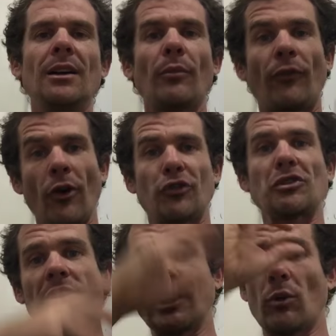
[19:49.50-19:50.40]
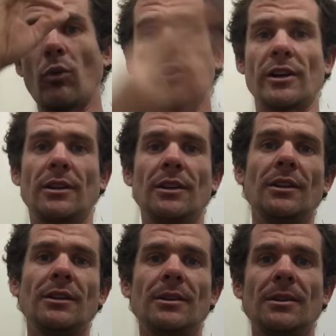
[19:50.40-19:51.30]
First, drink a liter of water.
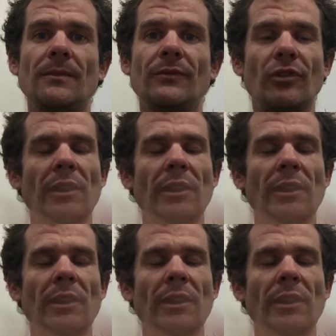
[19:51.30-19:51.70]
Drink